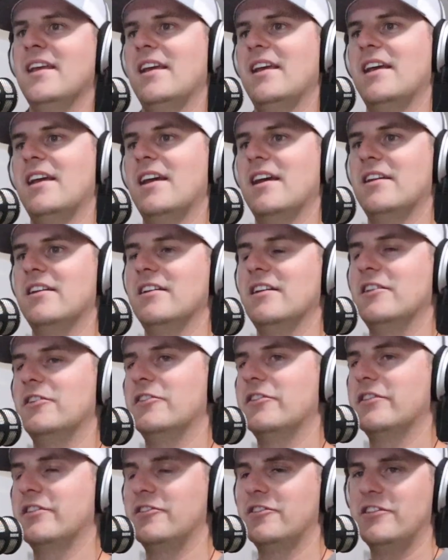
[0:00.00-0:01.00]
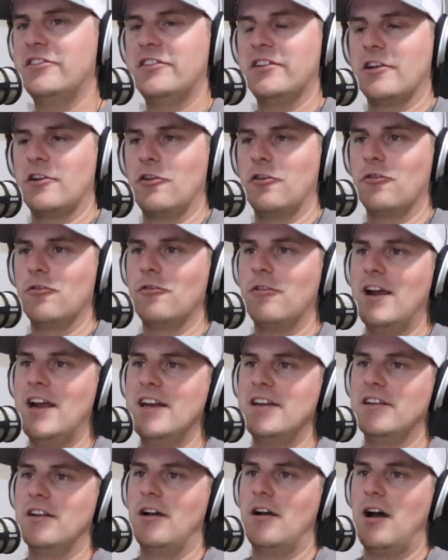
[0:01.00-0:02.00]
and it's just a
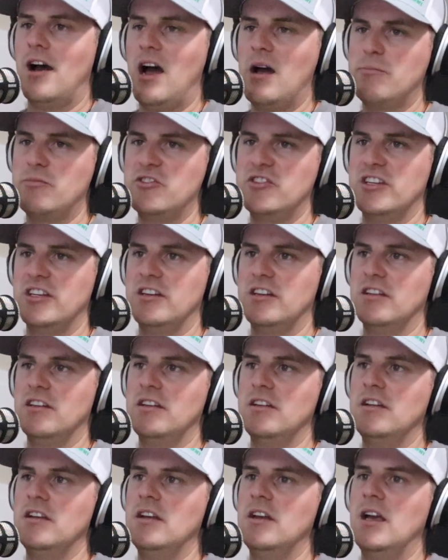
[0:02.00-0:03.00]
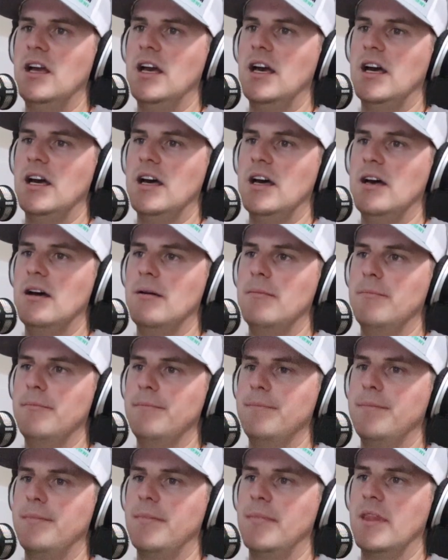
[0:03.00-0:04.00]
great option
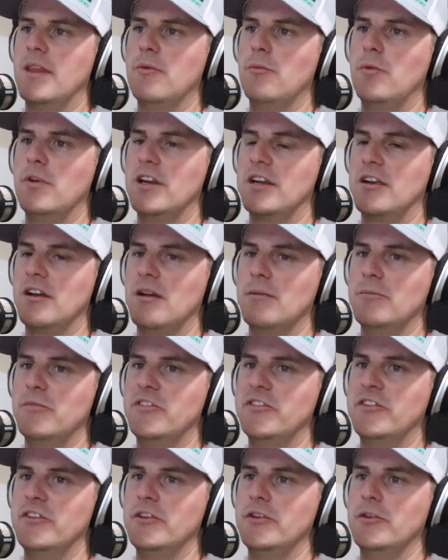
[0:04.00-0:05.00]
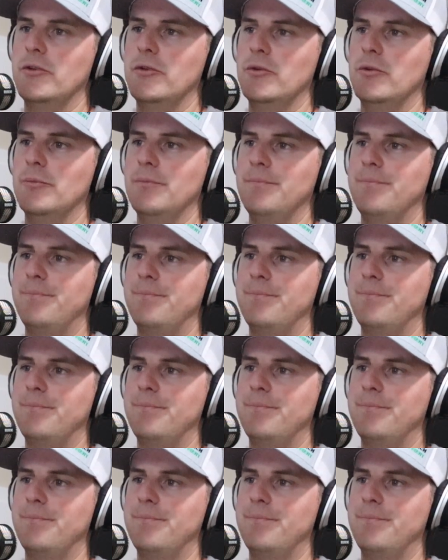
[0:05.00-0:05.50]
when it comes to